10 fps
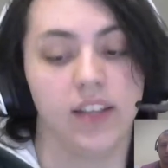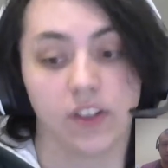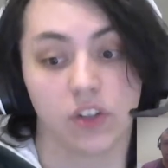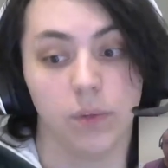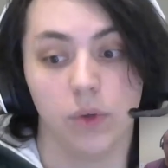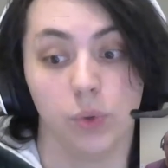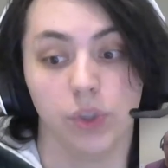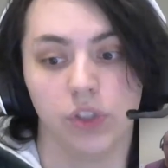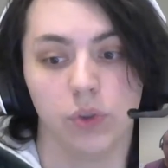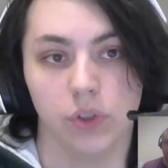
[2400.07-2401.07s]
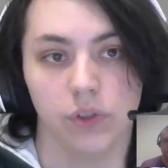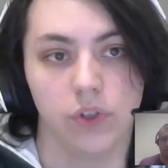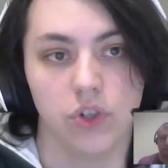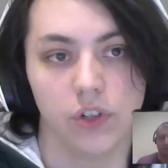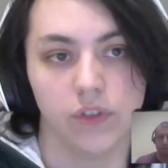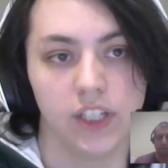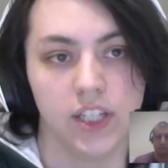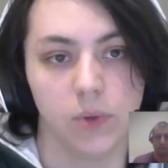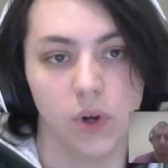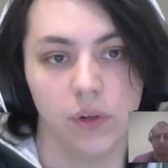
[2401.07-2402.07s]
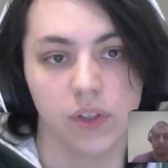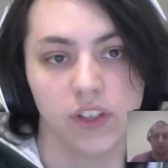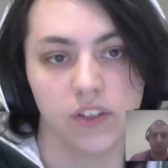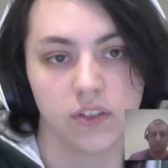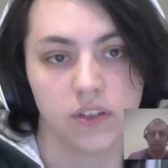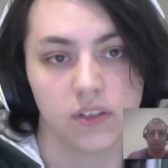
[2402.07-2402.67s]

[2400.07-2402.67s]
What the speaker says: that's going to be really cool in the future if they keep going with this.